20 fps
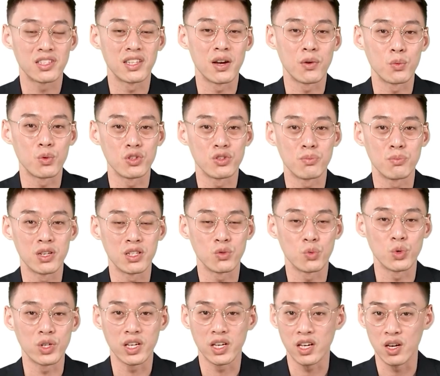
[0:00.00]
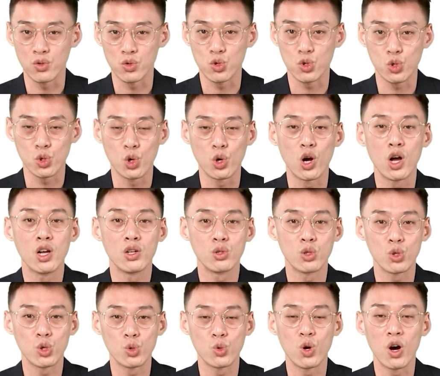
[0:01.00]
that which means we can control
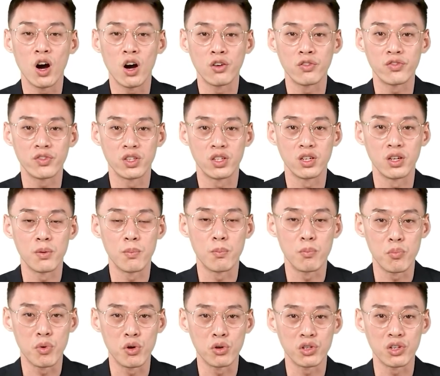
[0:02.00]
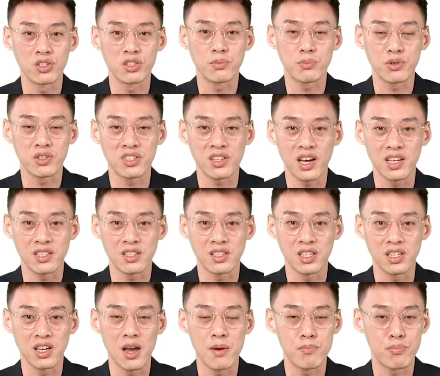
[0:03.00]
two of the motors
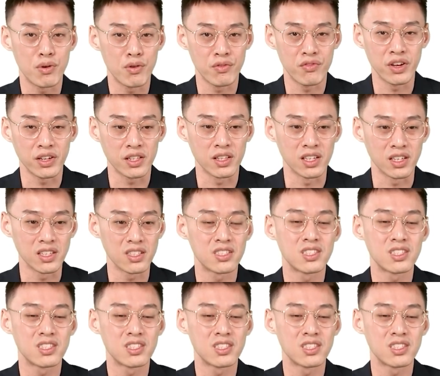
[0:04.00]
precisely and perfectly,